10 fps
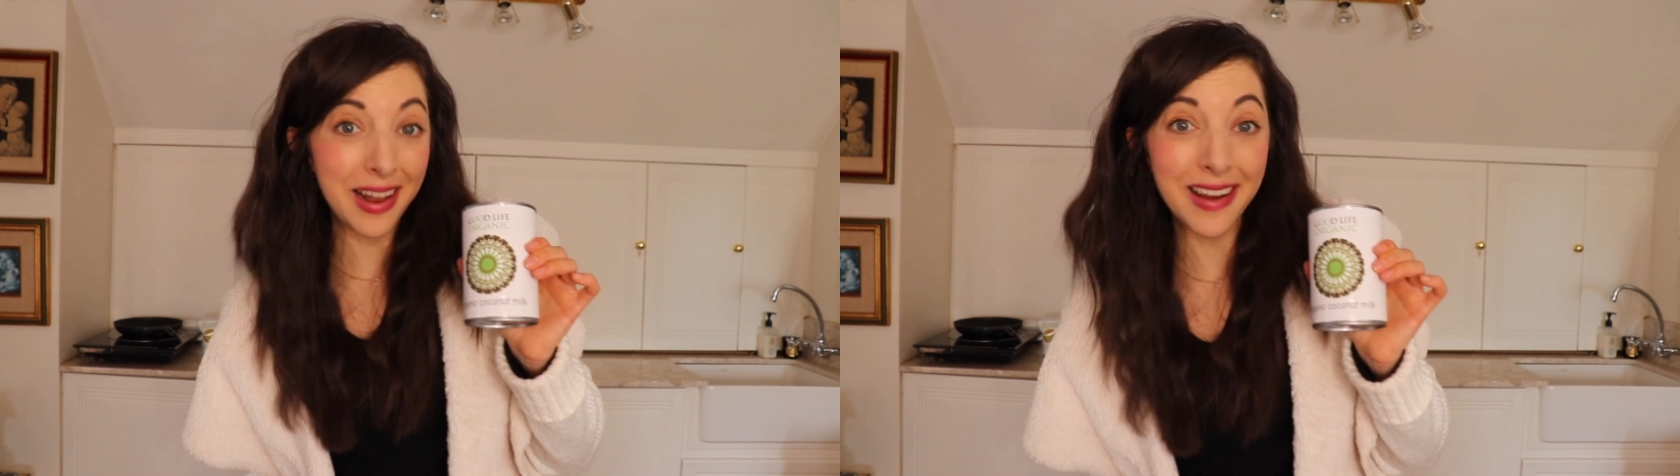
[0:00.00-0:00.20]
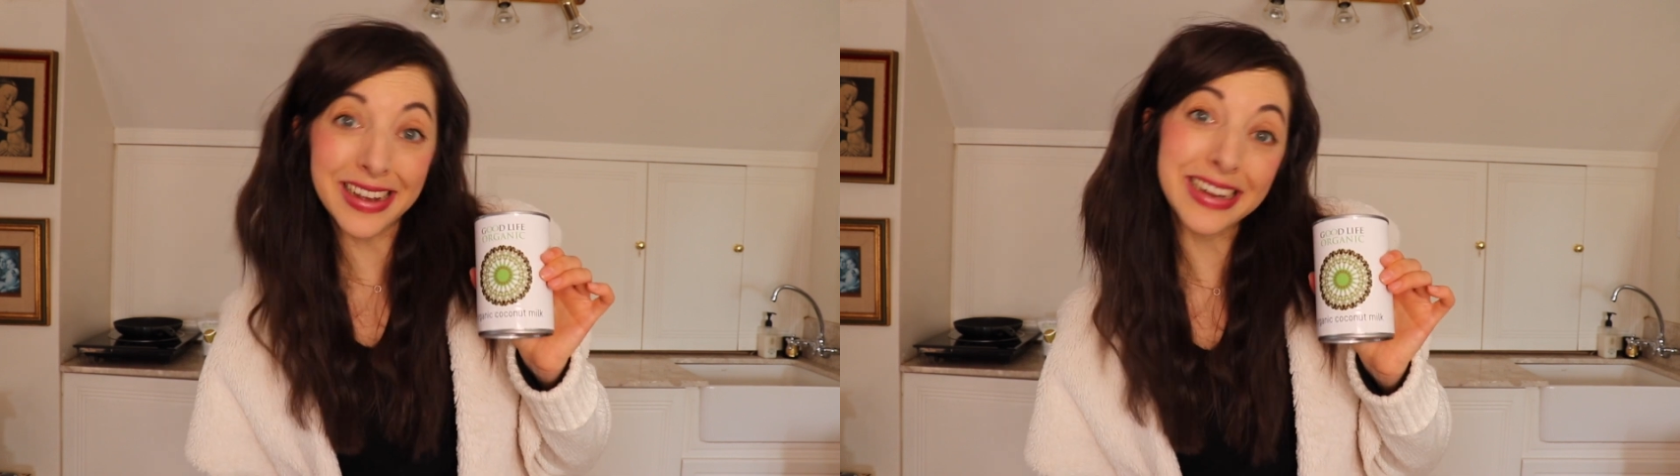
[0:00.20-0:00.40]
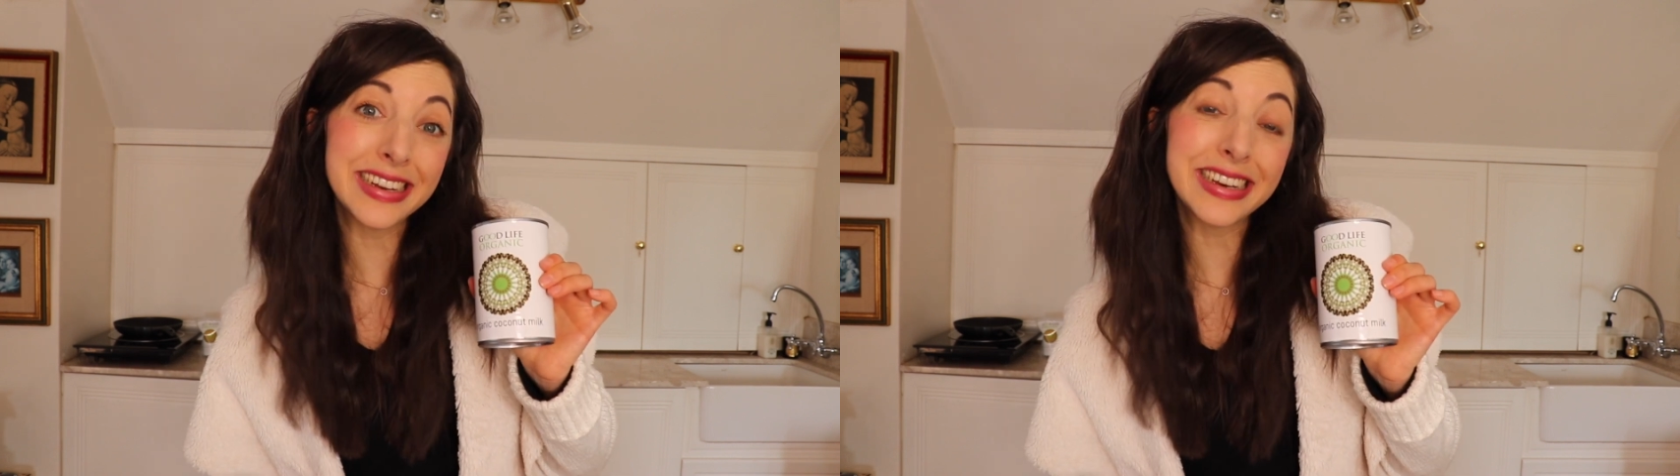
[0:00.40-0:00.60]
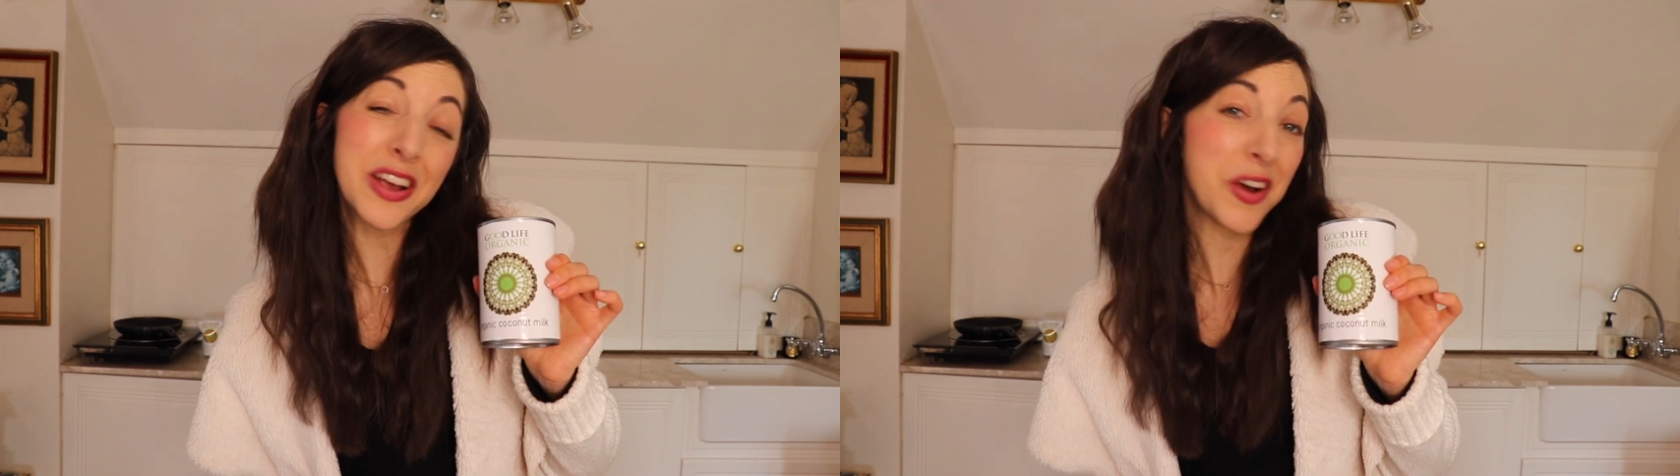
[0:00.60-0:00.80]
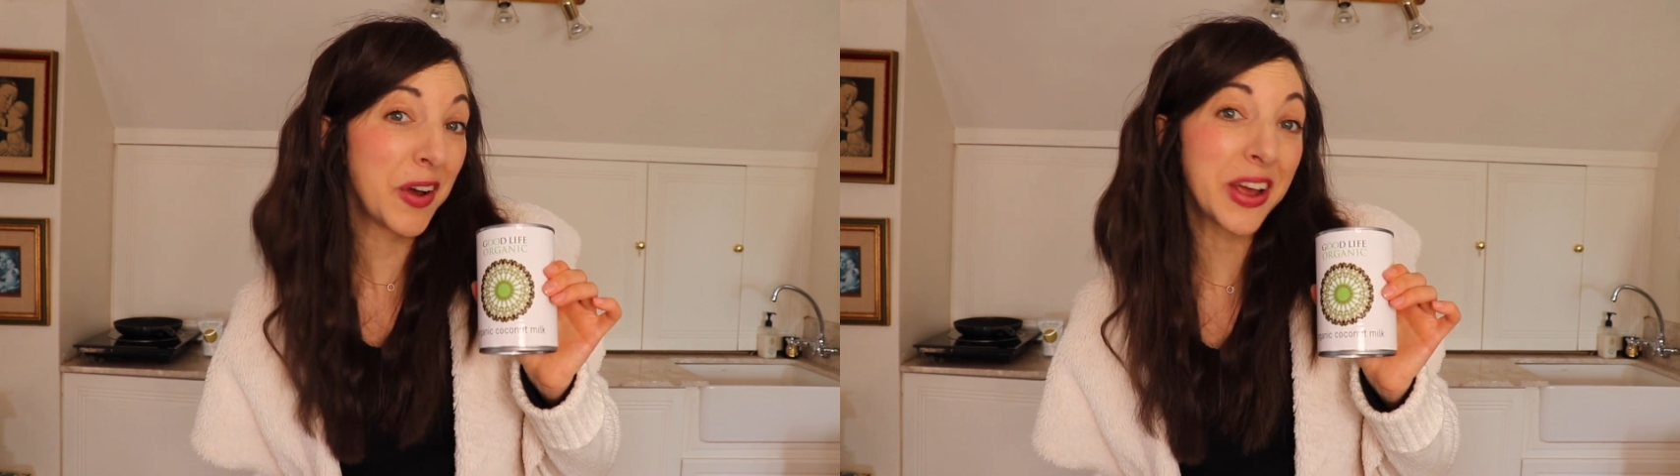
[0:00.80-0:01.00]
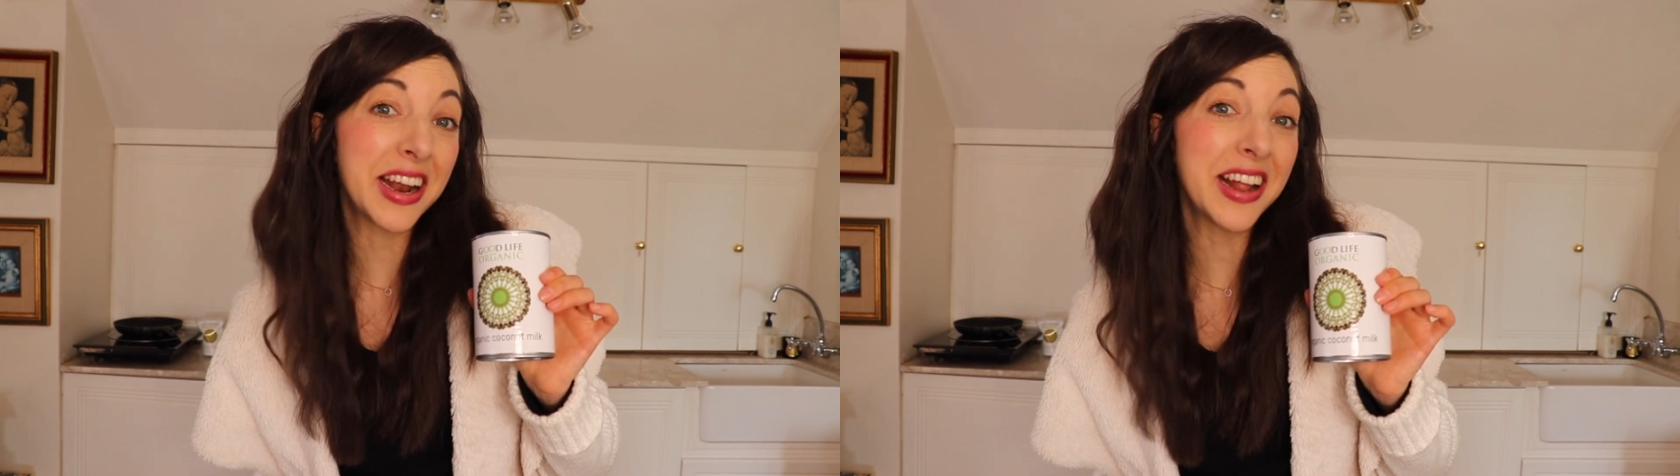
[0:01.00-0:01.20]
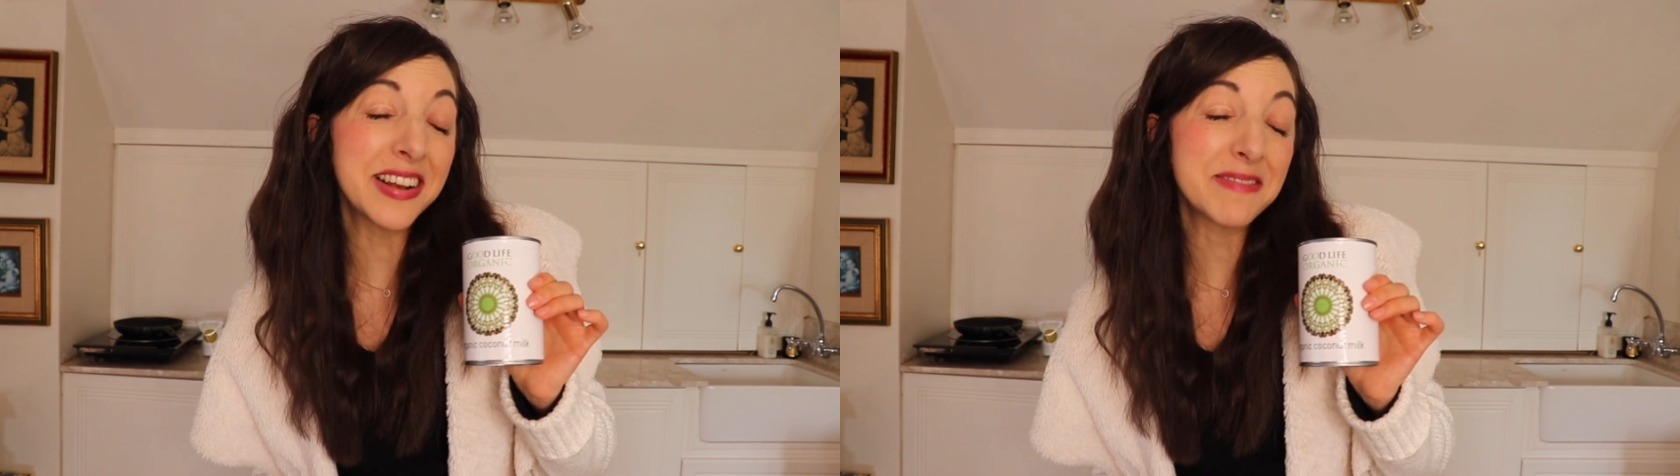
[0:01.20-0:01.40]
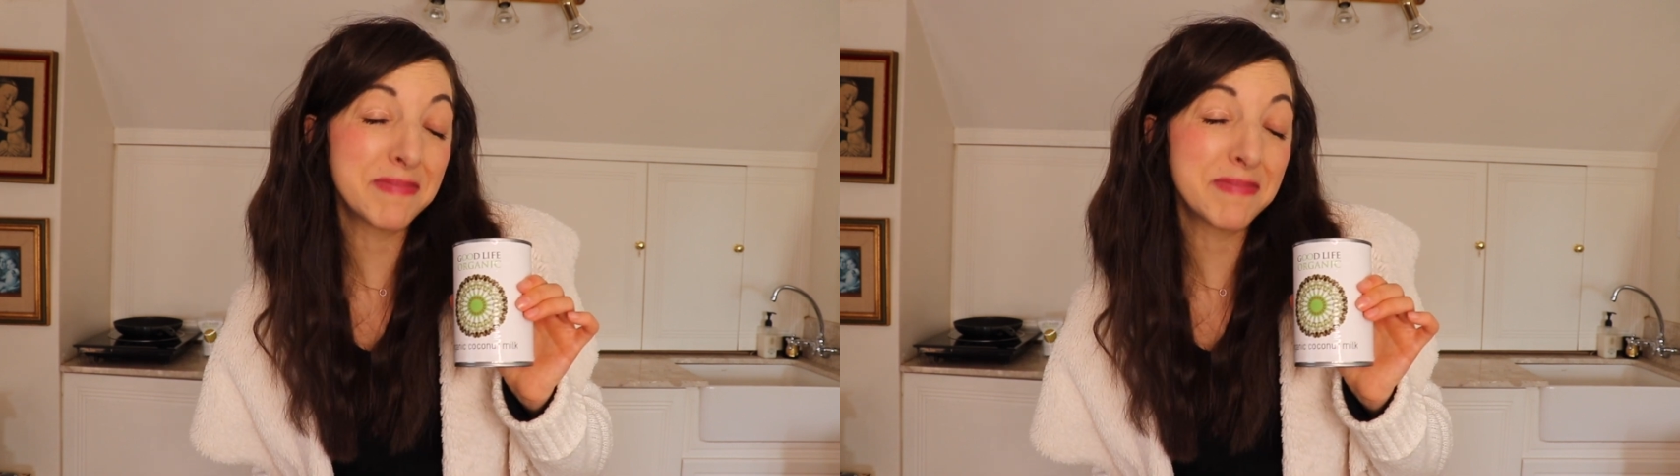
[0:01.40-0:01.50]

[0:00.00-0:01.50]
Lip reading: Lankan coconut